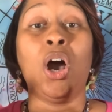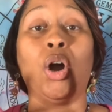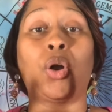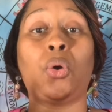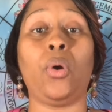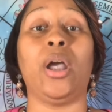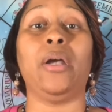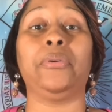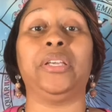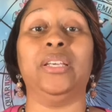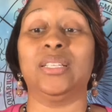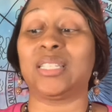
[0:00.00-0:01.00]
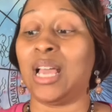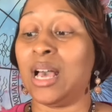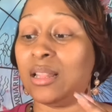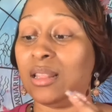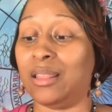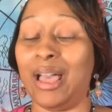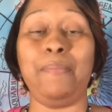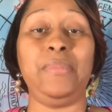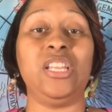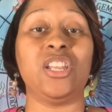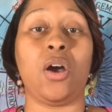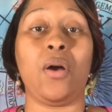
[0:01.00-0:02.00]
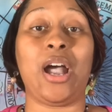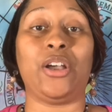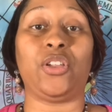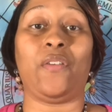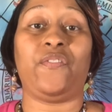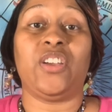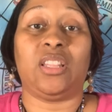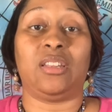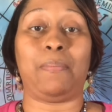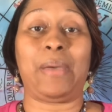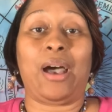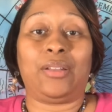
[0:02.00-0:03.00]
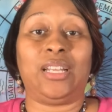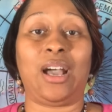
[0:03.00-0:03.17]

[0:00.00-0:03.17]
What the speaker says: Aquarius, let me know how you're feeling about it.